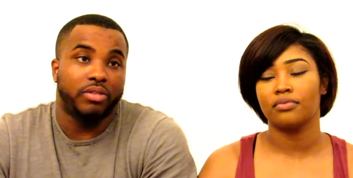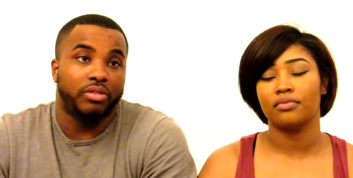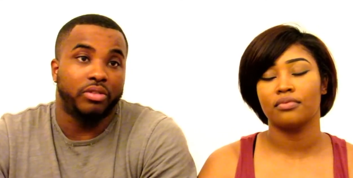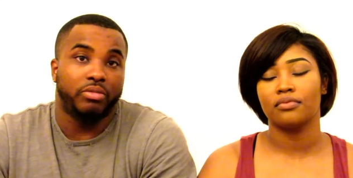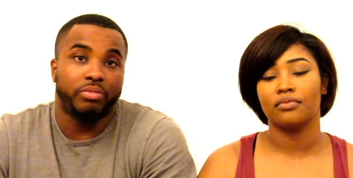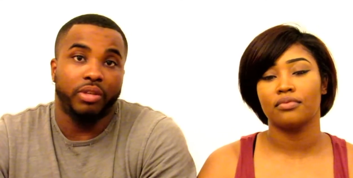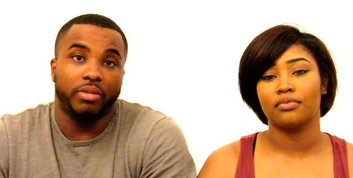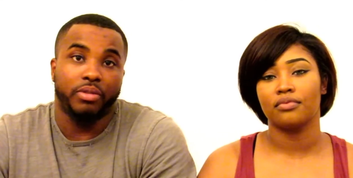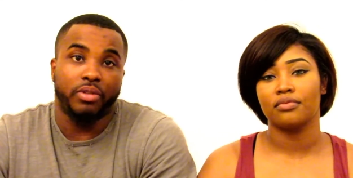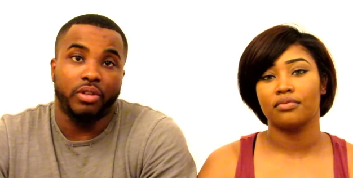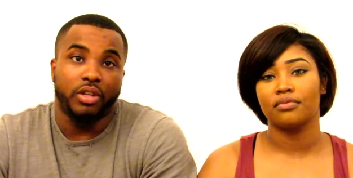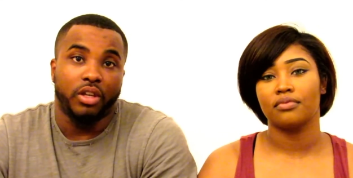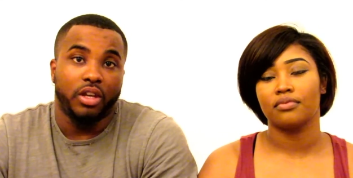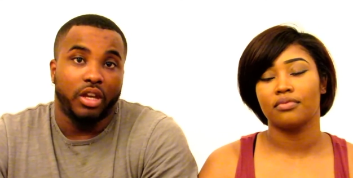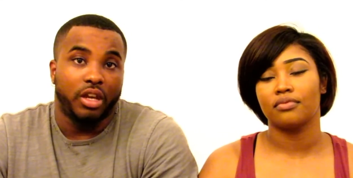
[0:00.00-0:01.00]
Speaker 1: mess with them people.
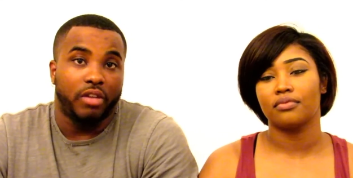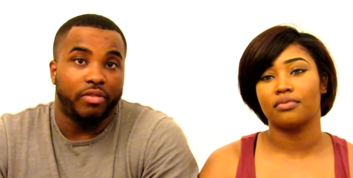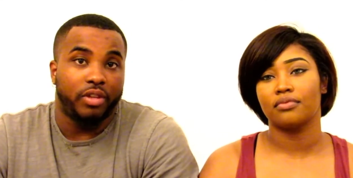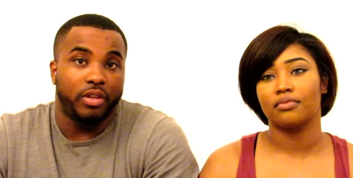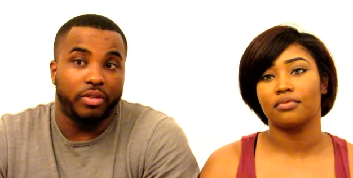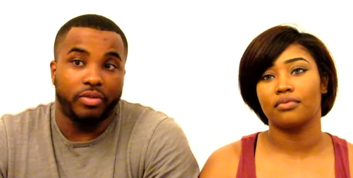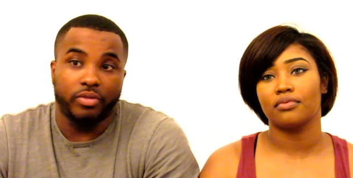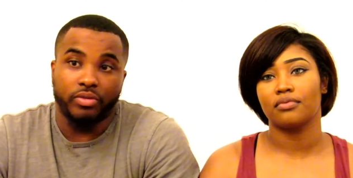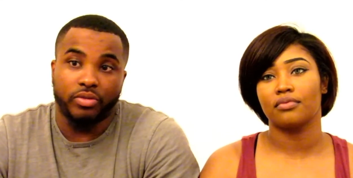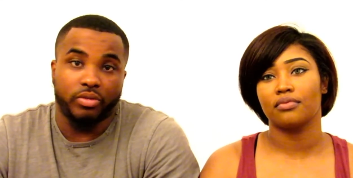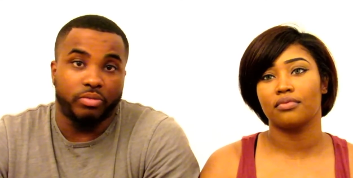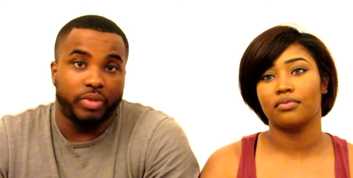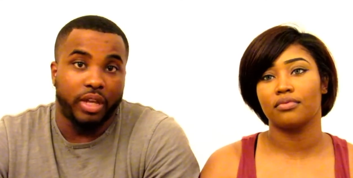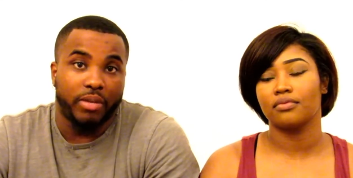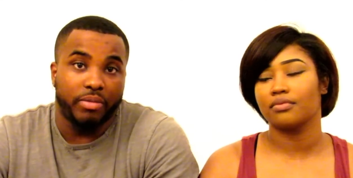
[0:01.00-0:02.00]
How many
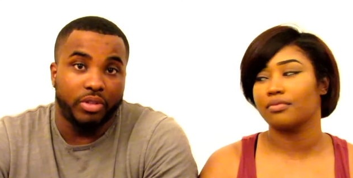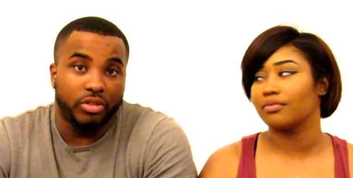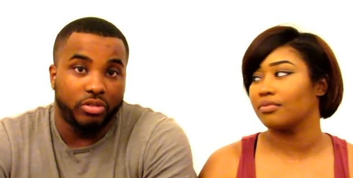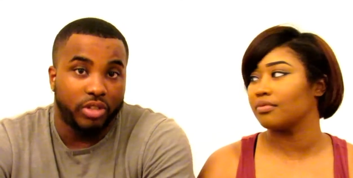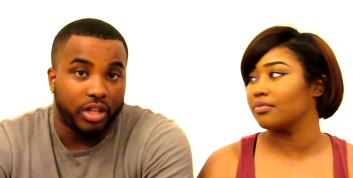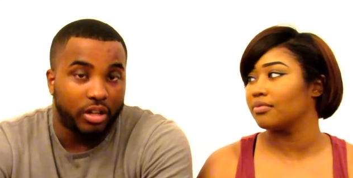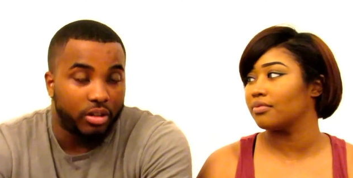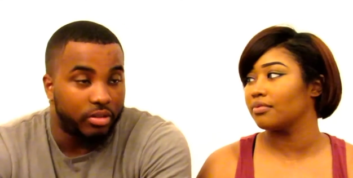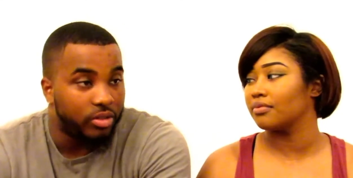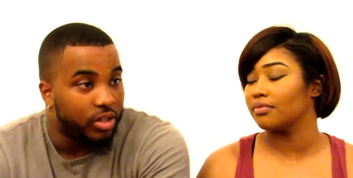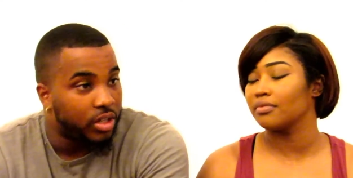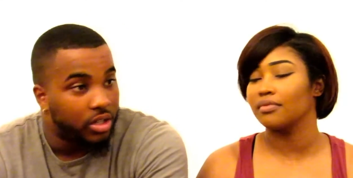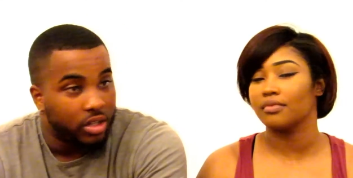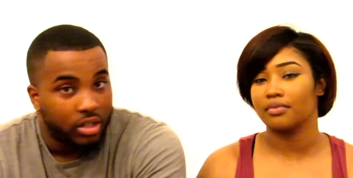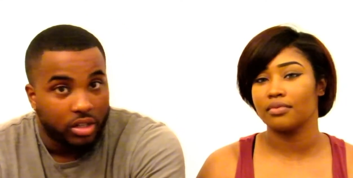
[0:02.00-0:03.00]
payments you gotta
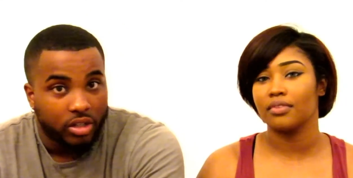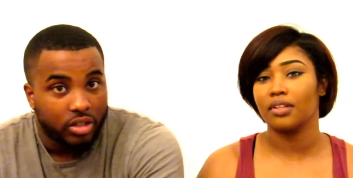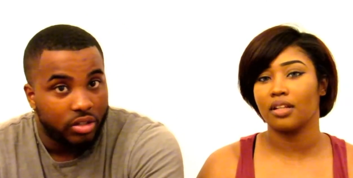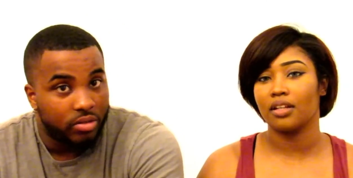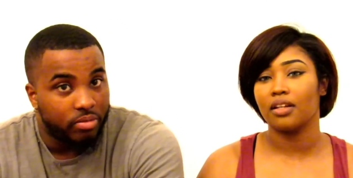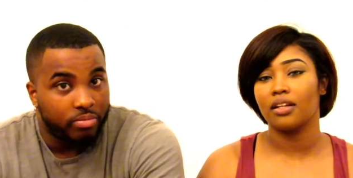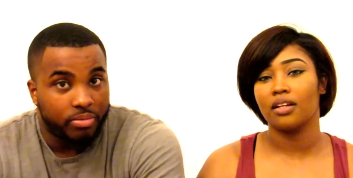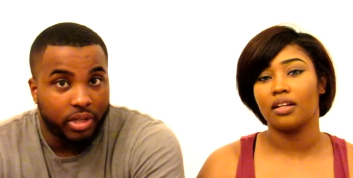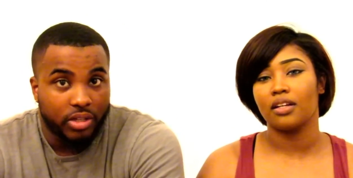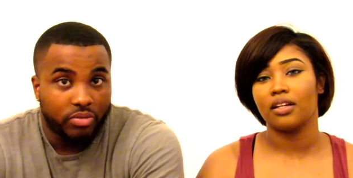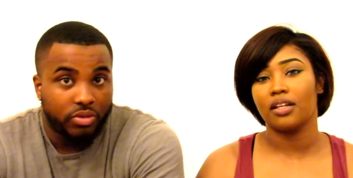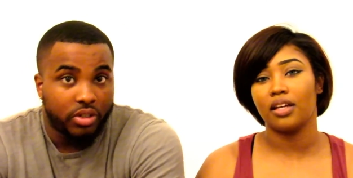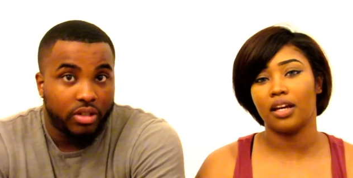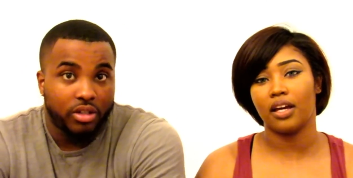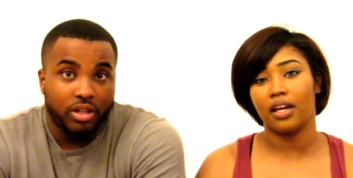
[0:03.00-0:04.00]

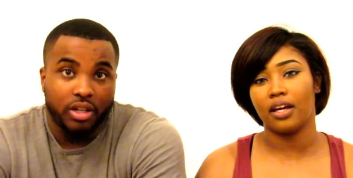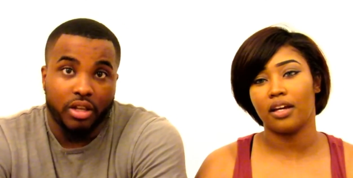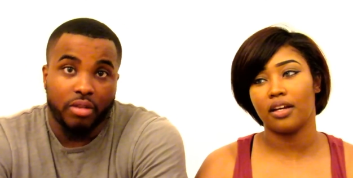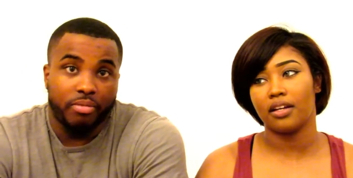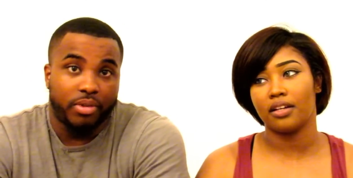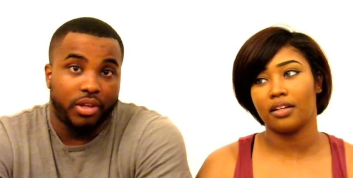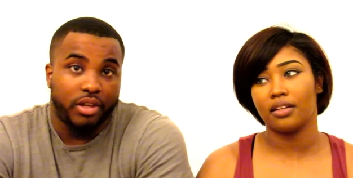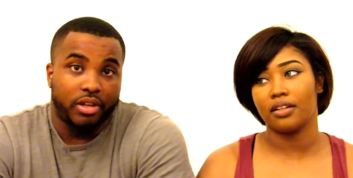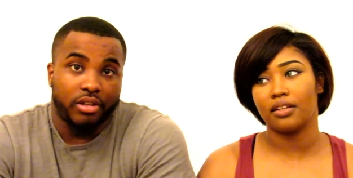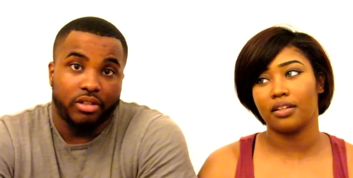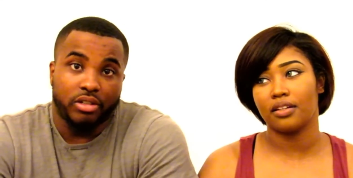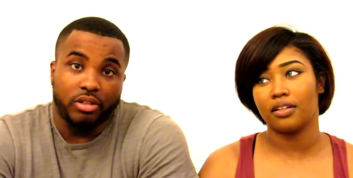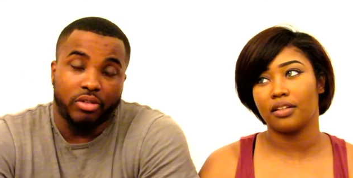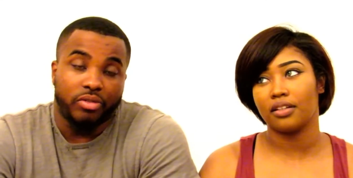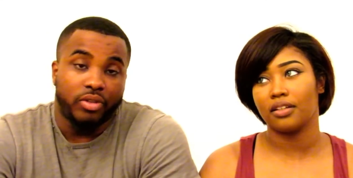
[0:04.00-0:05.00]
mess with yeah. in there, man?
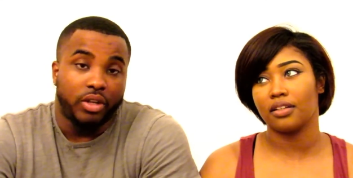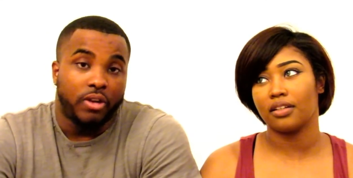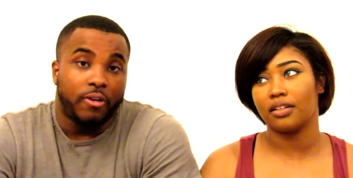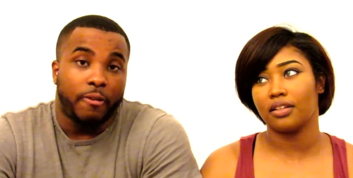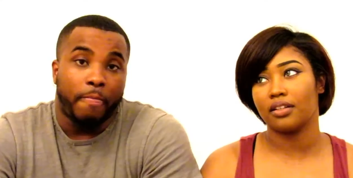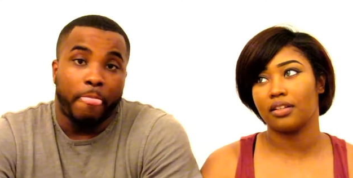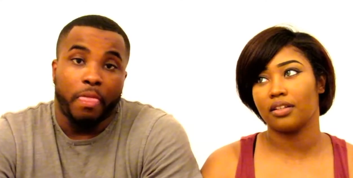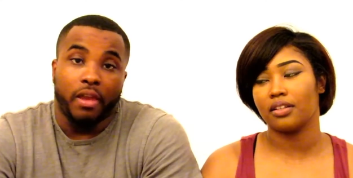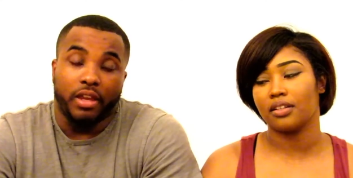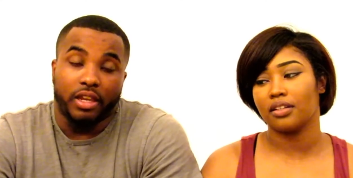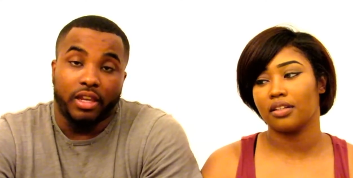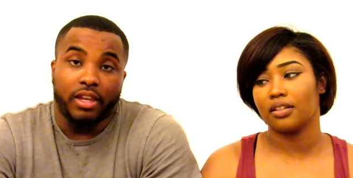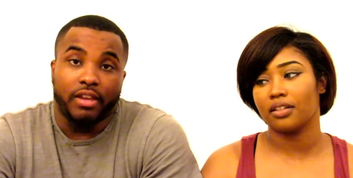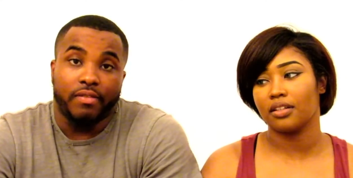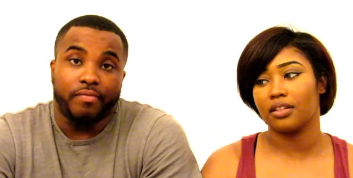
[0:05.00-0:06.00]
So
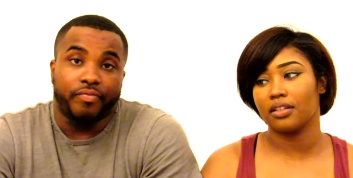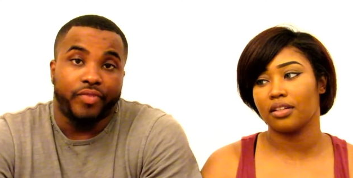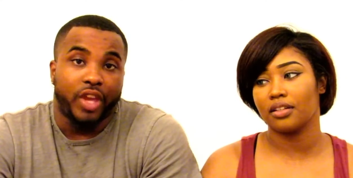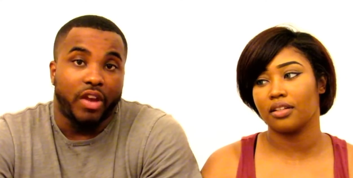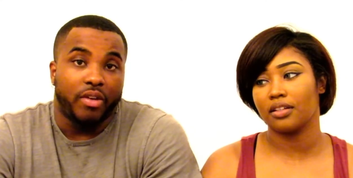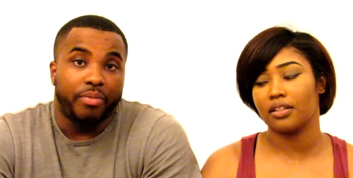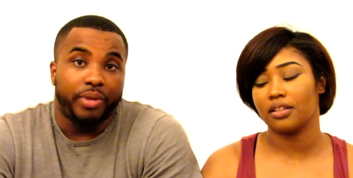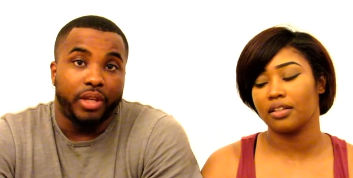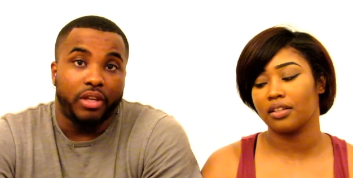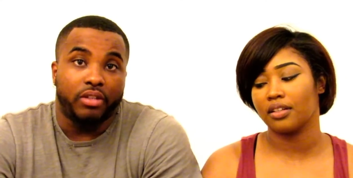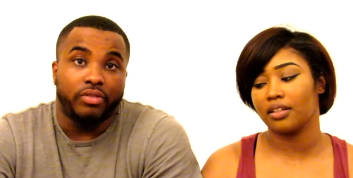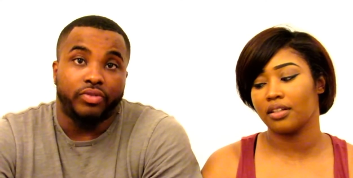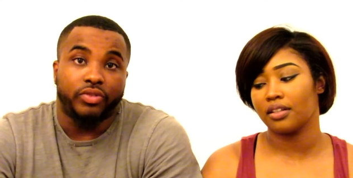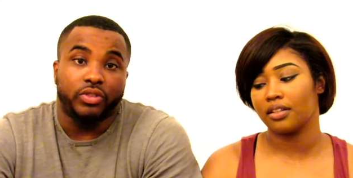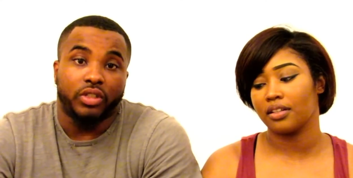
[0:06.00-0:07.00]
again, I
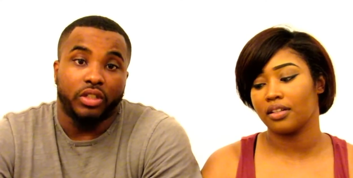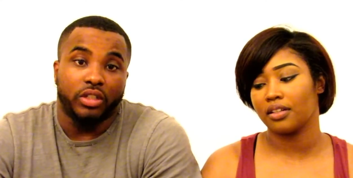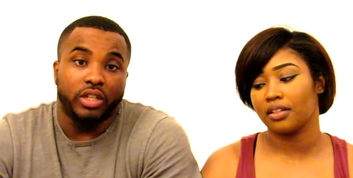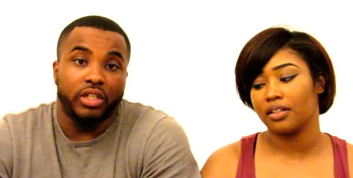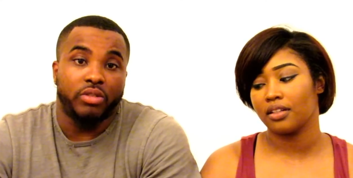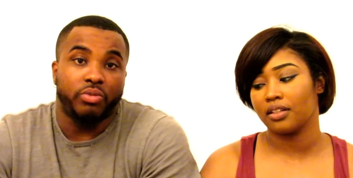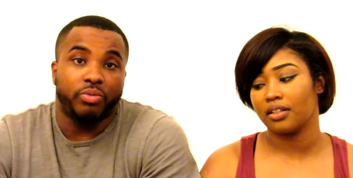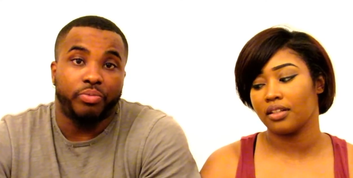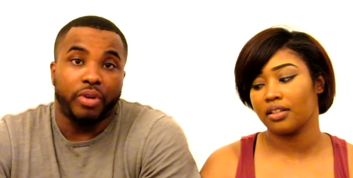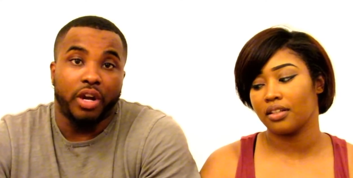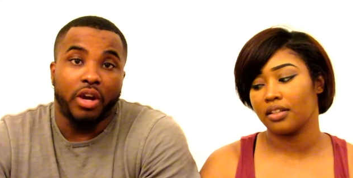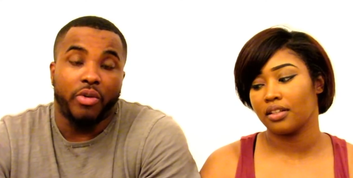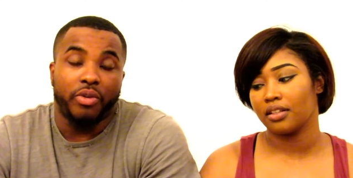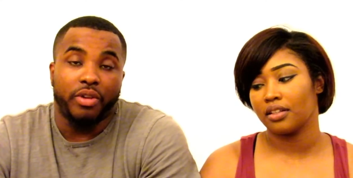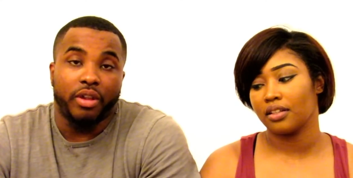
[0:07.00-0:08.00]
repeat, this was
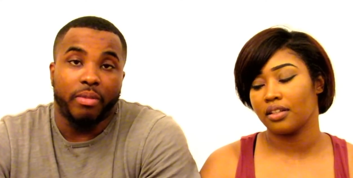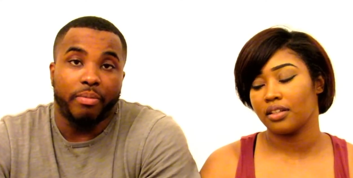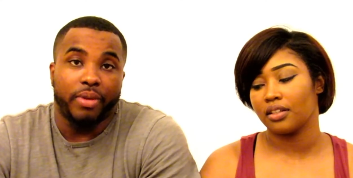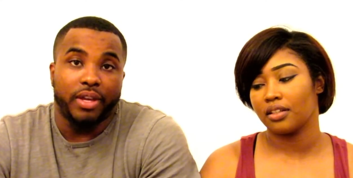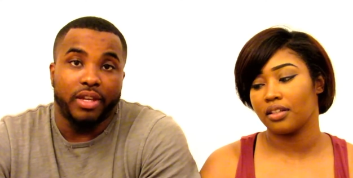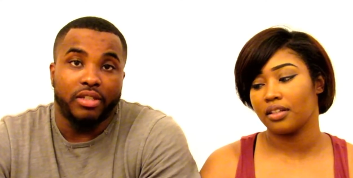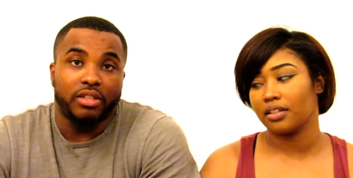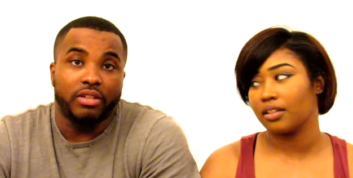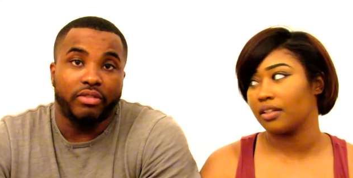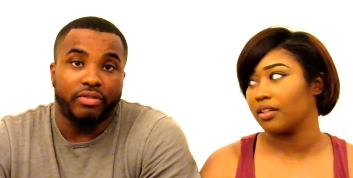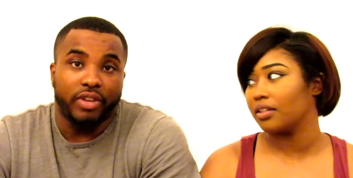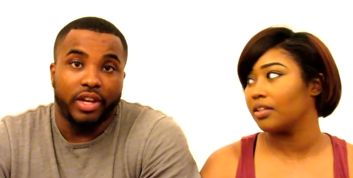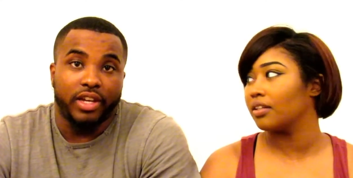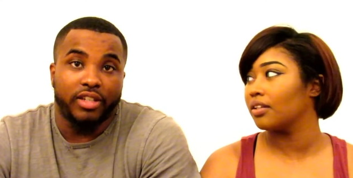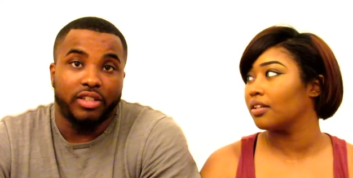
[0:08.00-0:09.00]
probably one of the best
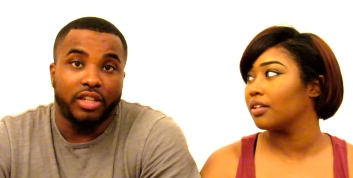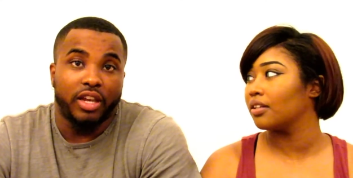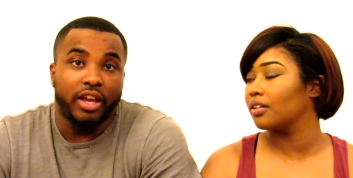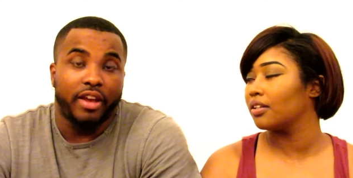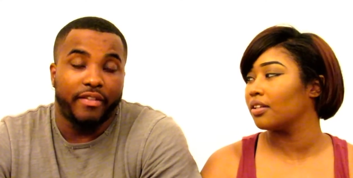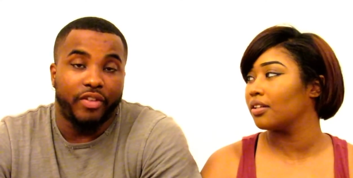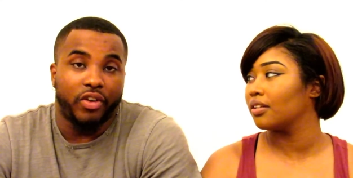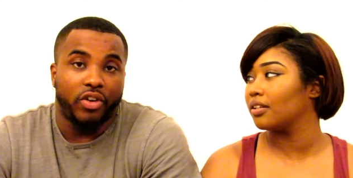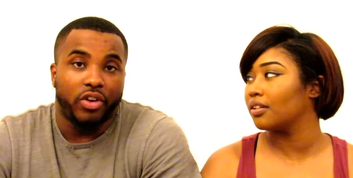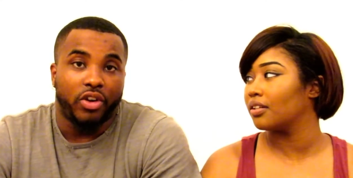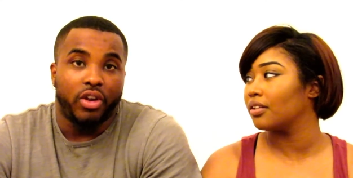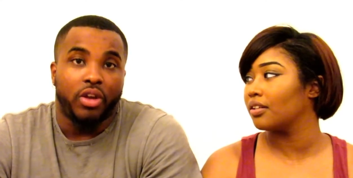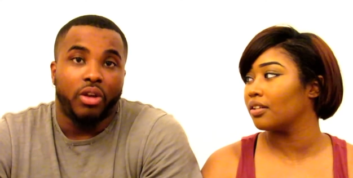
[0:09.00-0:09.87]
advice ever.